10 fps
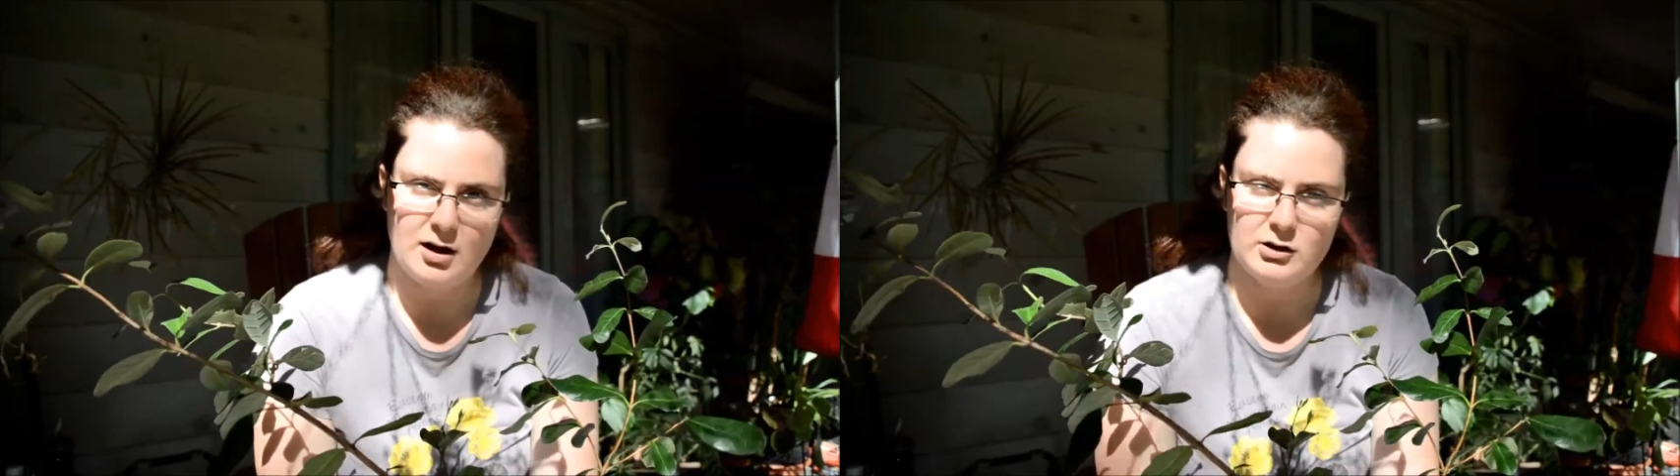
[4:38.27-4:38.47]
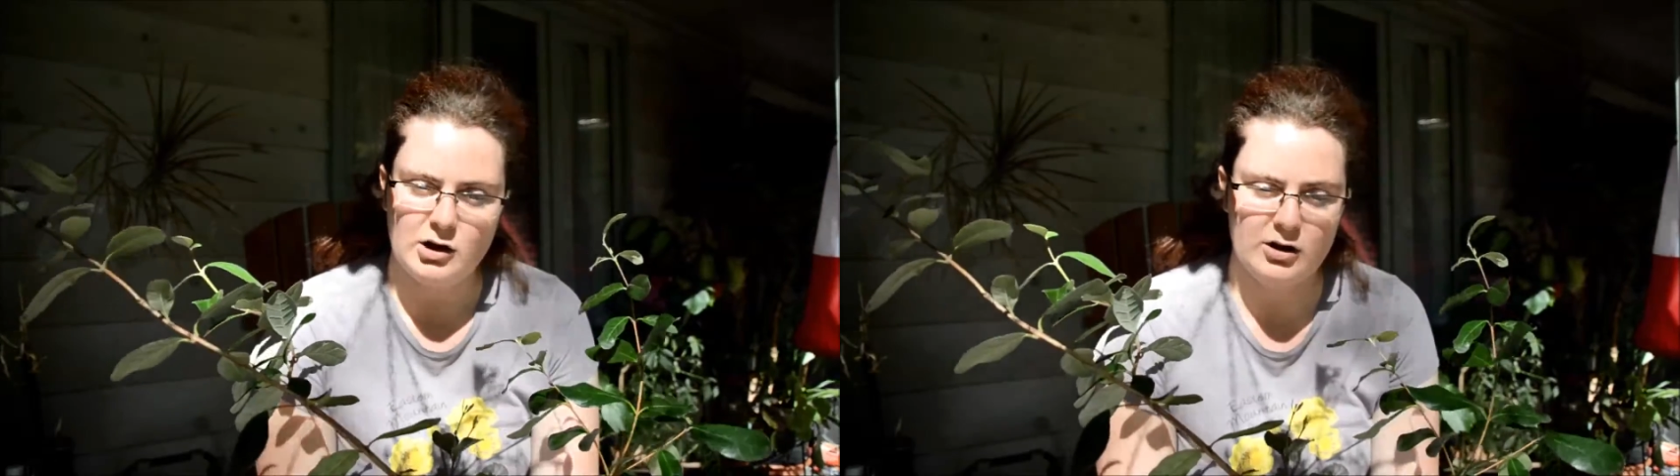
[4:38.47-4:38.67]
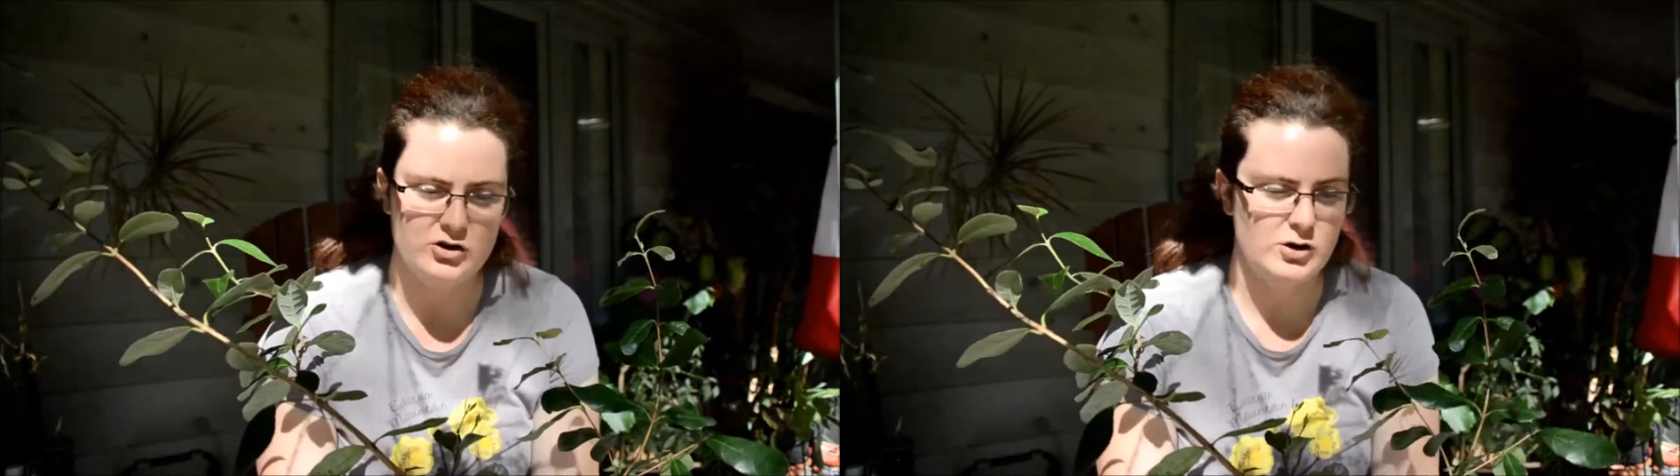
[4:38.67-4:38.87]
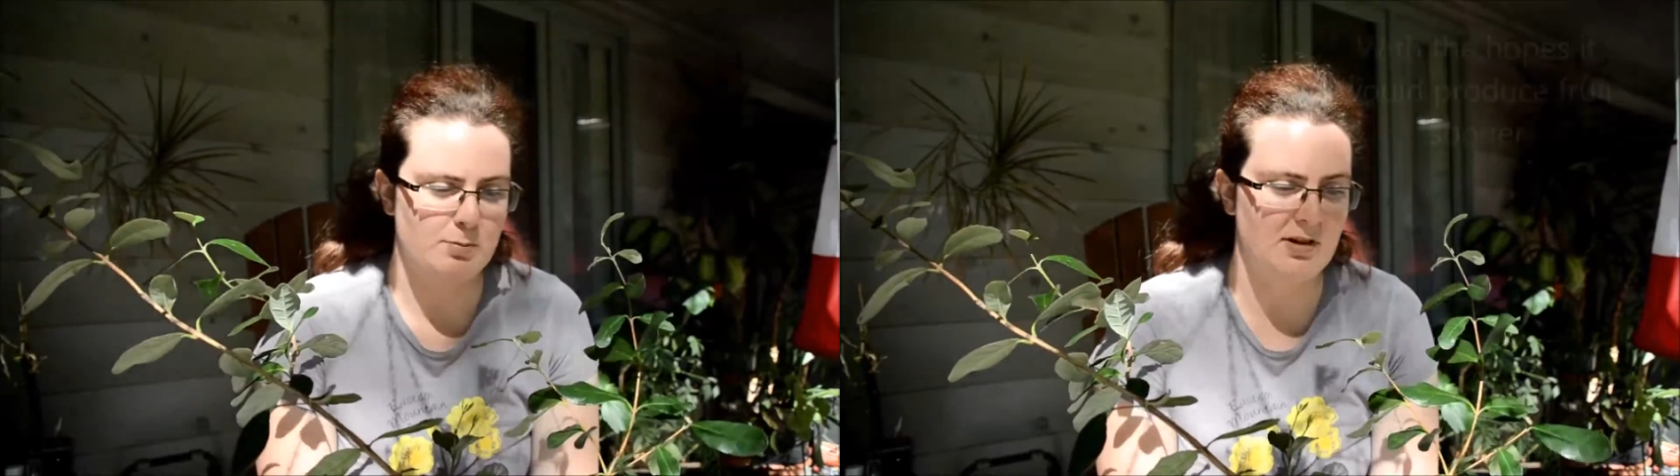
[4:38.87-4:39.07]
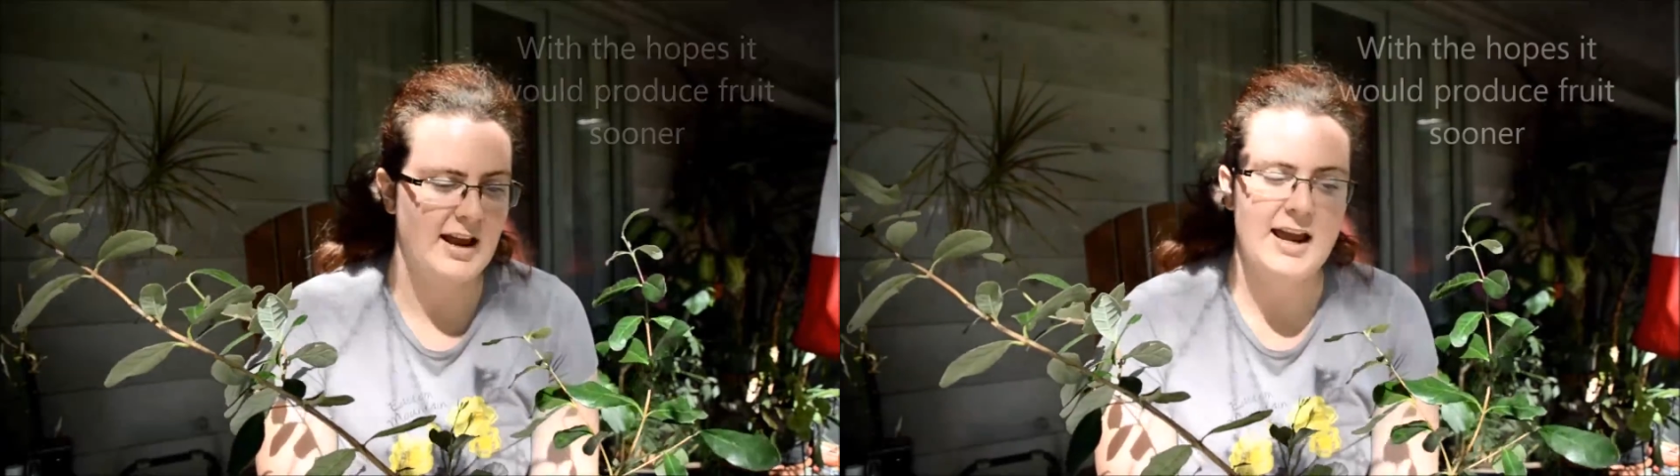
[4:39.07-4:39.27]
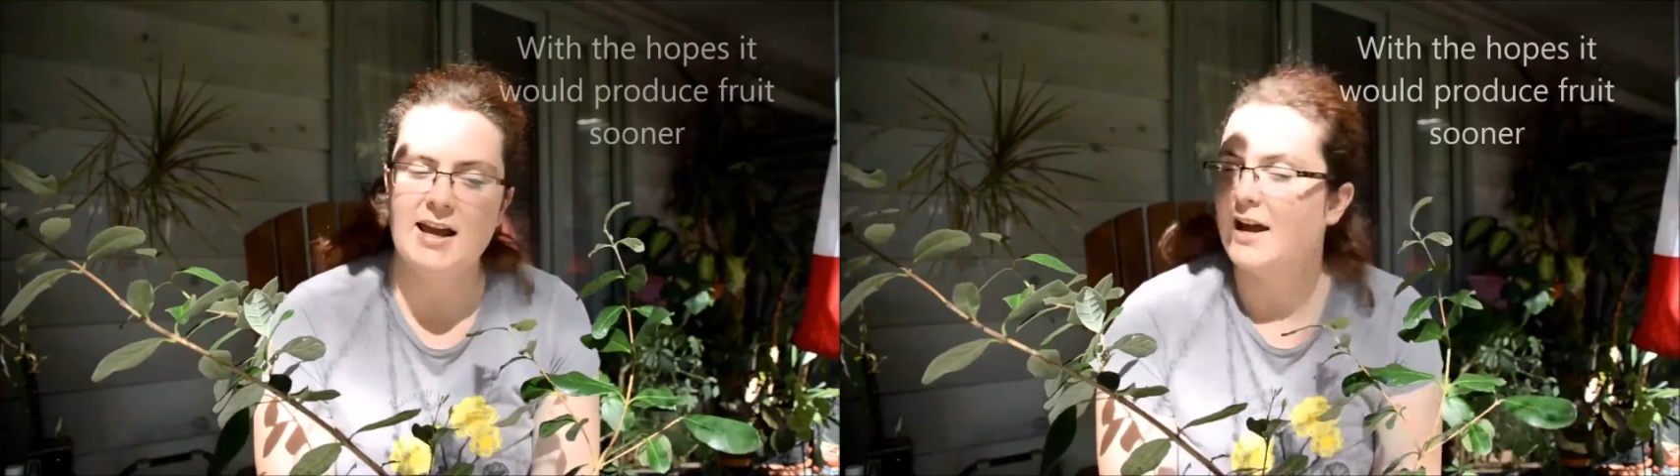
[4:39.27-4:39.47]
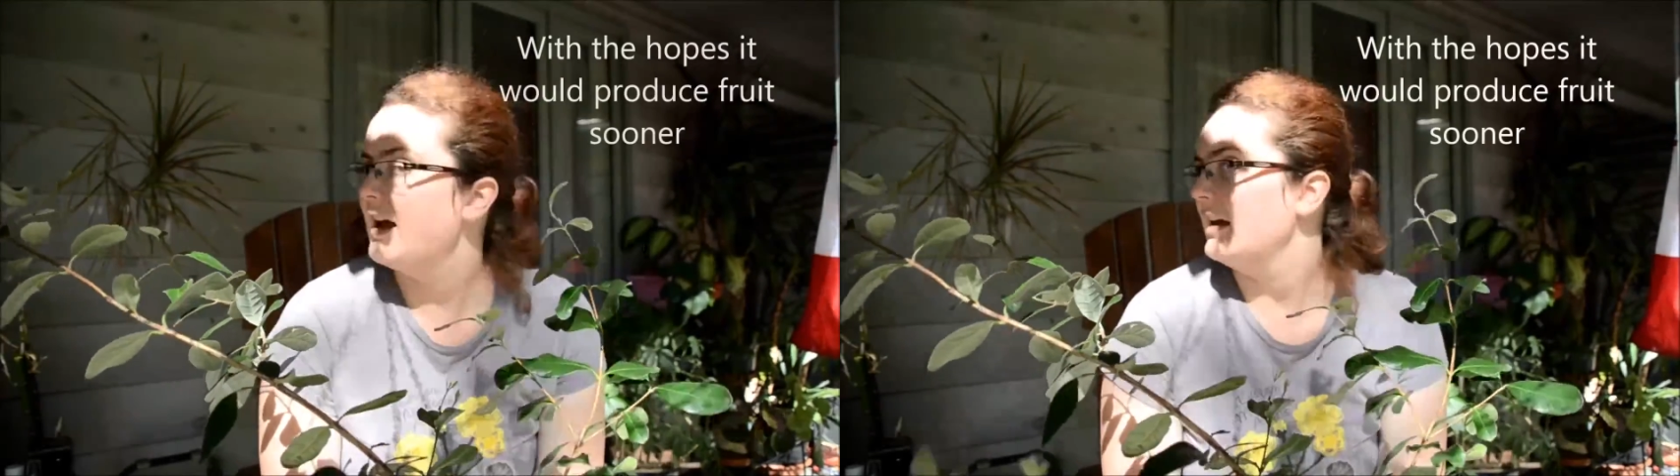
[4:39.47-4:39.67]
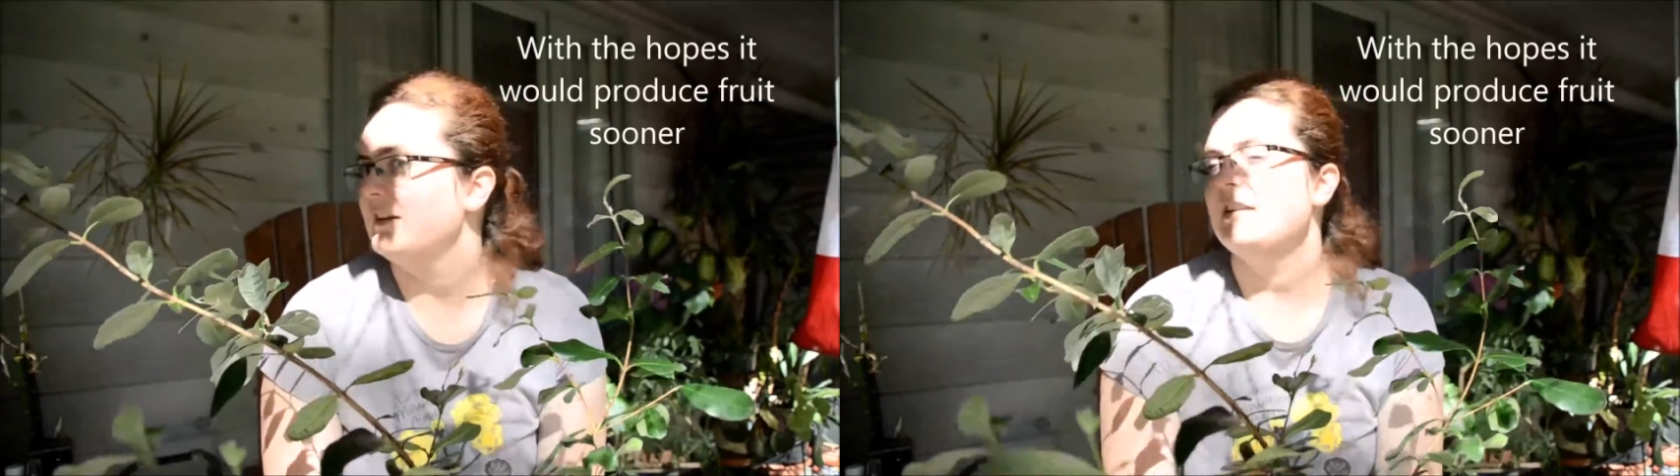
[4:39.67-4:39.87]
a larger plant,
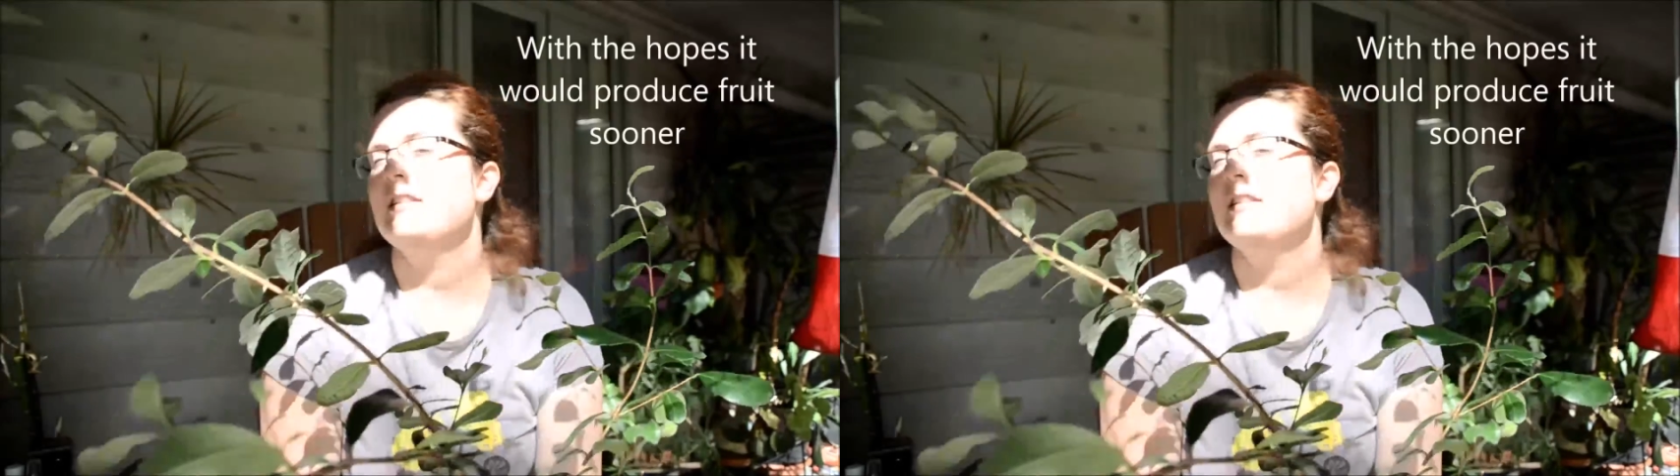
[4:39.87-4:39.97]
and